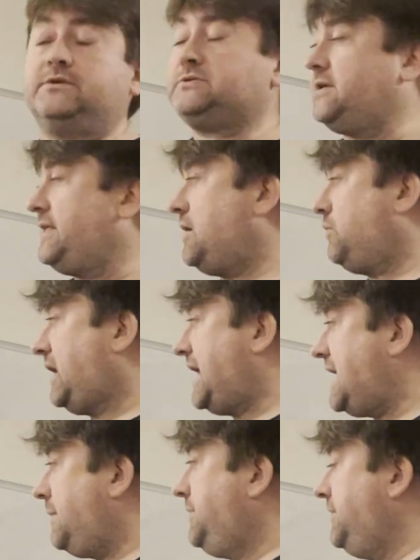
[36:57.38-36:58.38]
So that will
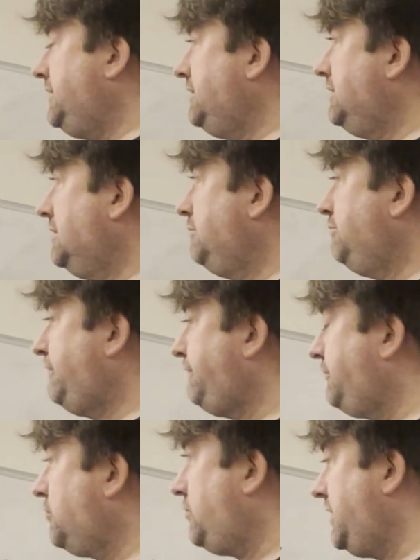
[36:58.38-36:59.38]
happen
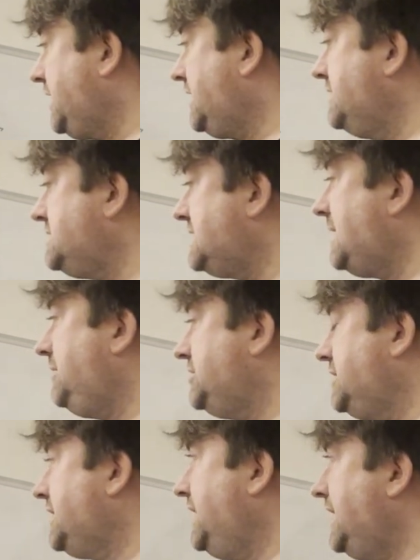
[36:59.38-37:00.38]
before it can
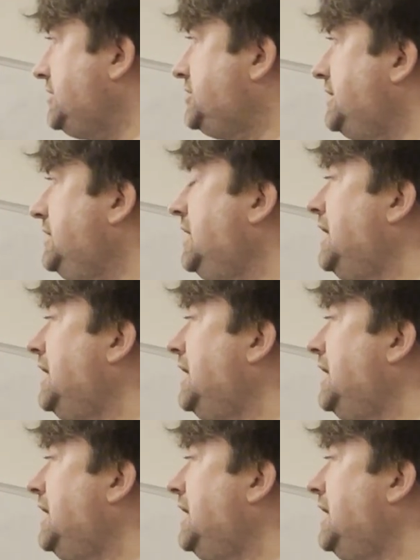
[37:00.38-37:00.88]
establish a connection,